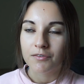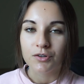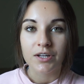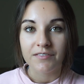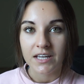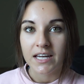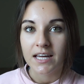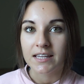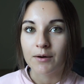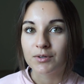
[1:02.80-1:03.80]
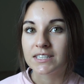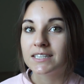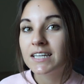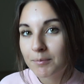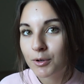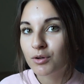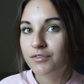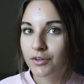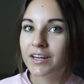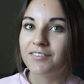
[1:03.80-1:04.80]
a full day of eating that was a typical
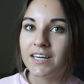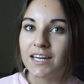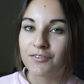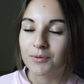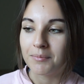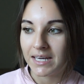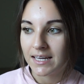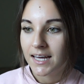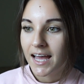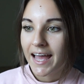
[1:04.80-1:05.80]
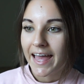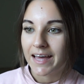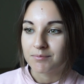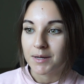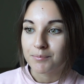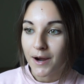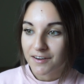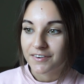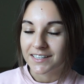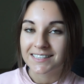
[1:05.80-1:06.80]
full day of eating for me, and my
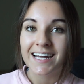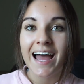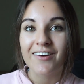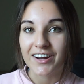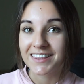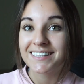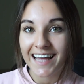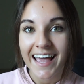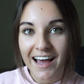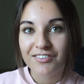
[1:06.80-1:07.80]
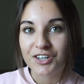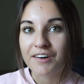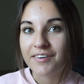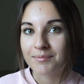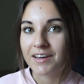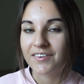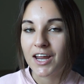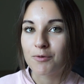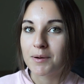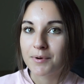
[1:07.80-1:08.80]
breakfast, like the day after I filmed that
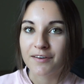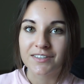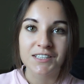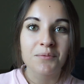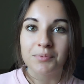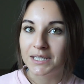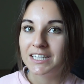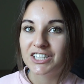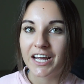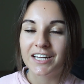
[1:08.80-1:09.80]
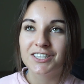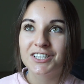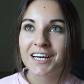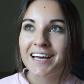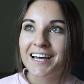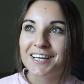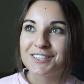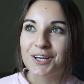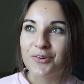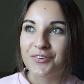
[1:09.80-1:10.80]
video, my breakfast completely changed.
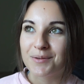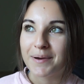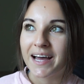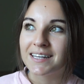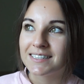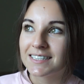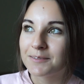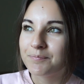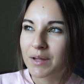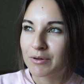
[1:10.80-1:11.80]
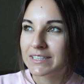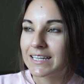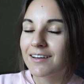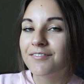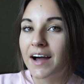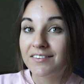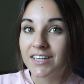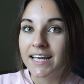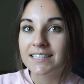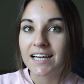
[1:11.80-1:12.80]
So for the past, I want to say like 5
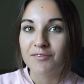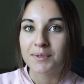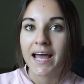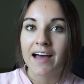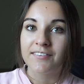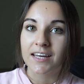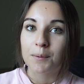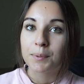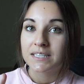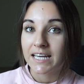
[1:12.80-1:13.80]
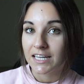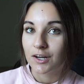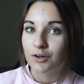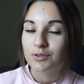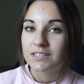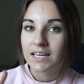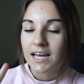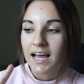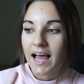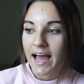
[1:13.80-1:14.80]
days, I've been having potatoes,
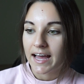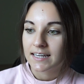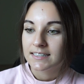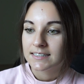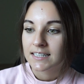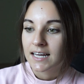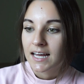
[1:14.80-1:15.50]
eggs,